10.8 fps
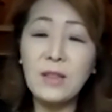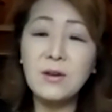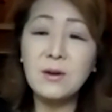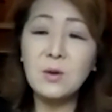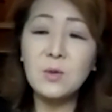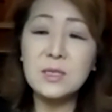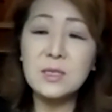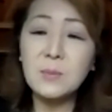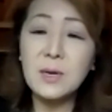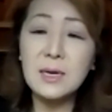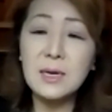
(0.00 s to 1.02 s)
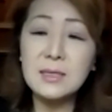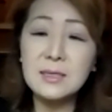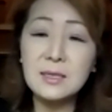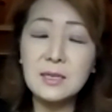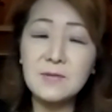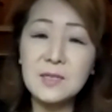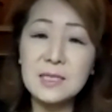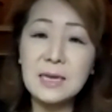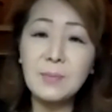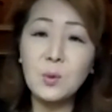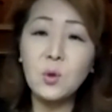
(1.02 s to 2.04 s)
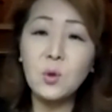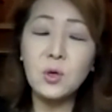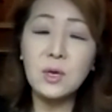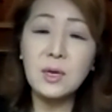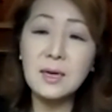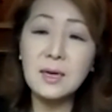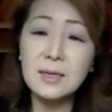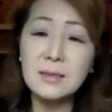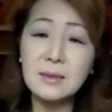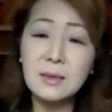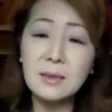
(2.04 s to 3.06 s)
whether it was a positive step or not,